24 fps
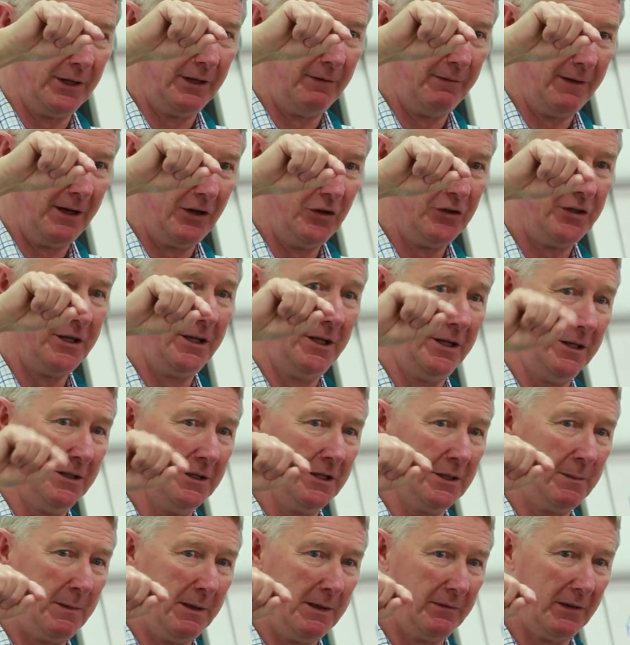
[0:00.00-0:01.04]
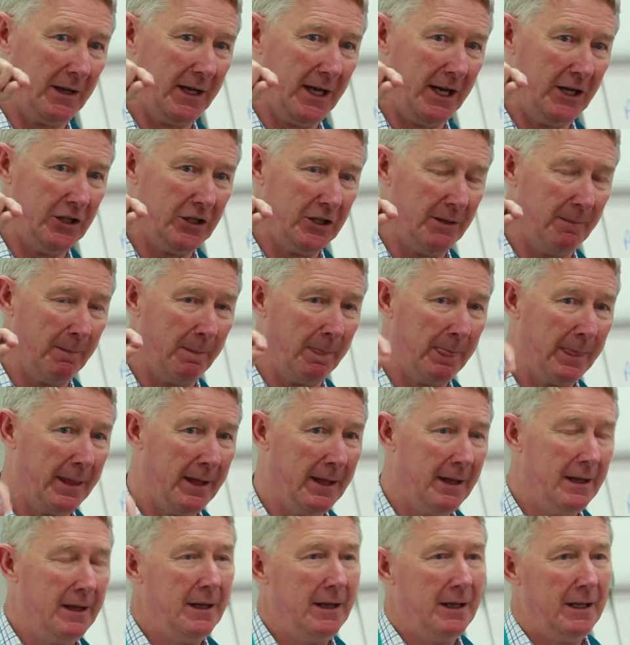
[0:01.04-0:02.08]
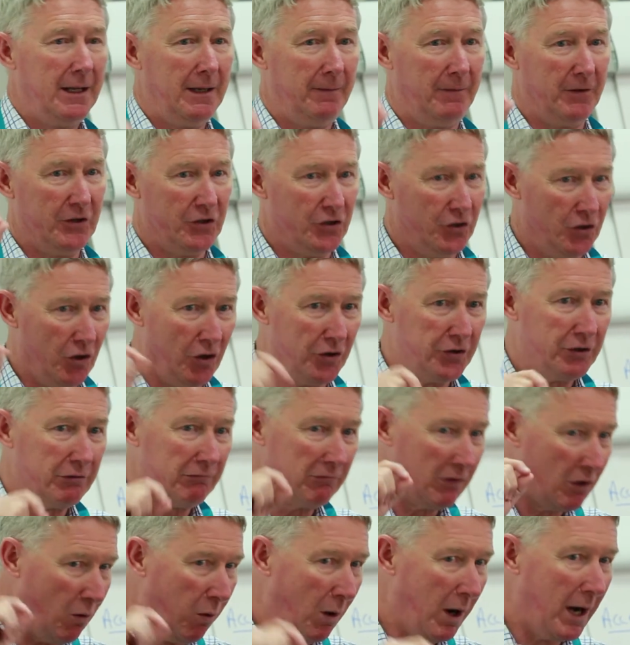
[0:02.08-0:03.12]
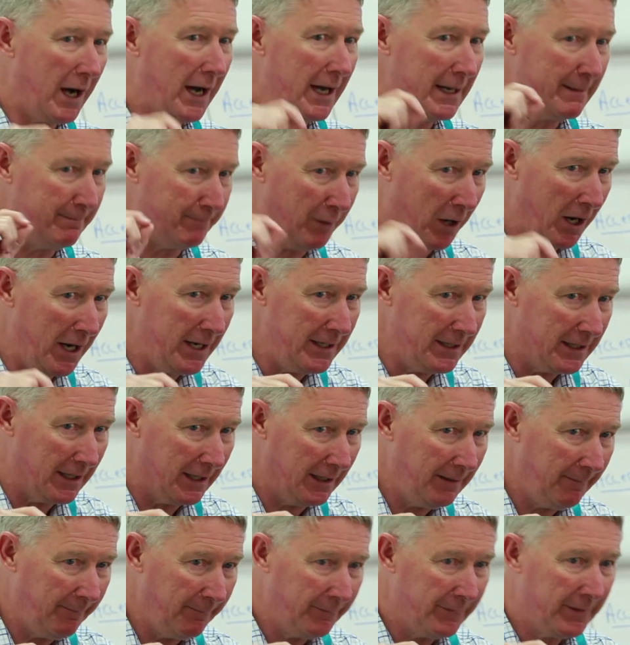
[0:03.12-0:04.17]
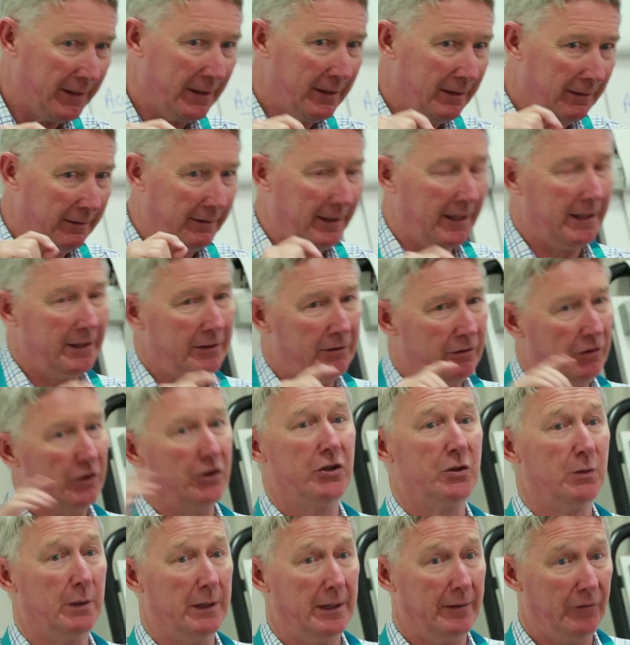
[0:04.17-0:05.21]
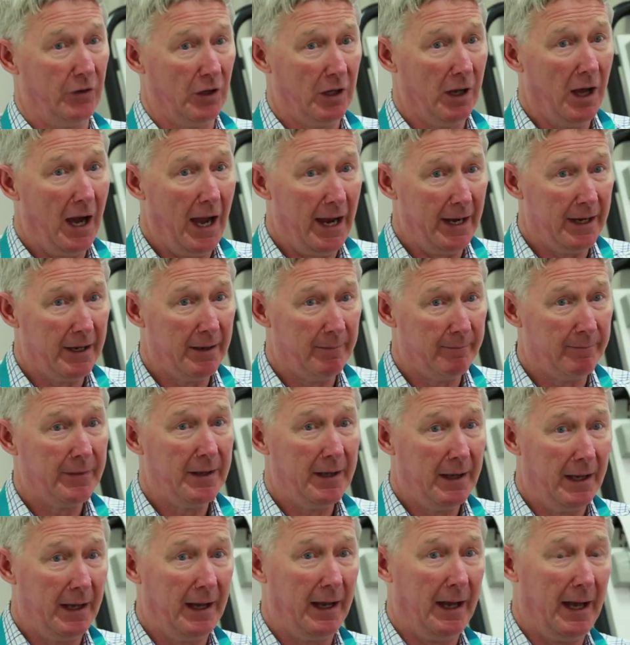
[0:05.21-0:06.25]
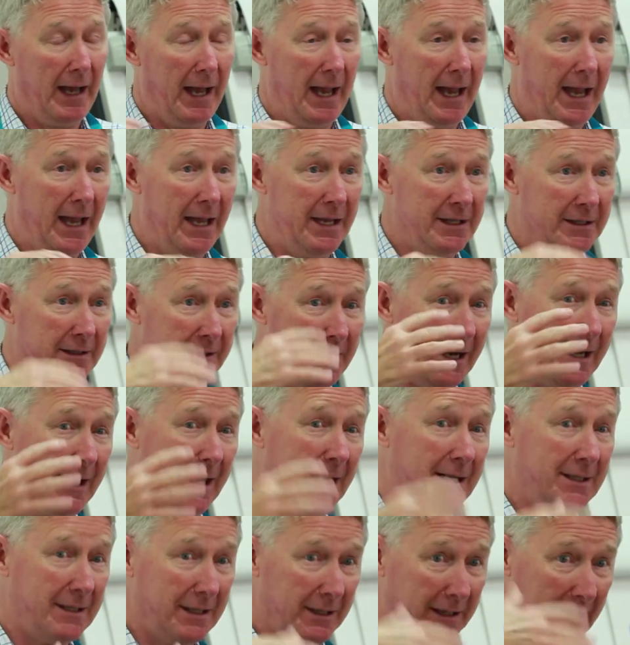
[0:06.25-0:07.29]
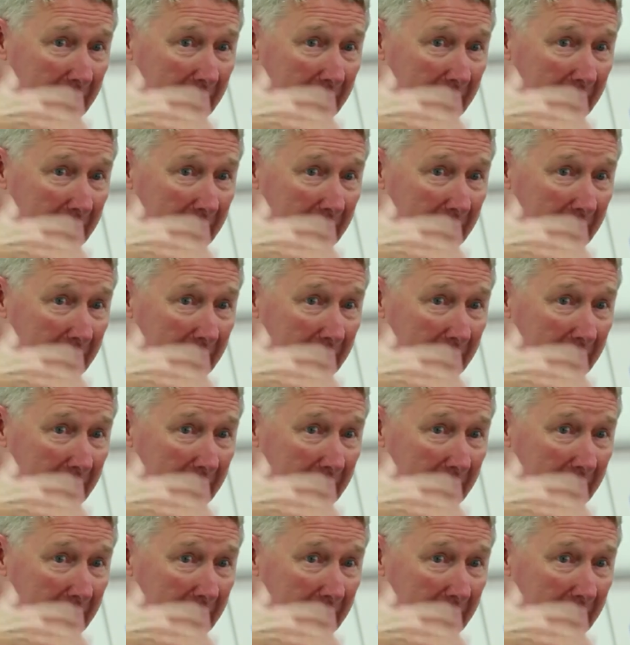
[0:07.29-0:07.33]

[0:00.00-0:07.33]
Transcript: value set is in the specification. If it's not a required binding, then you can do whatever you like. And in that case, the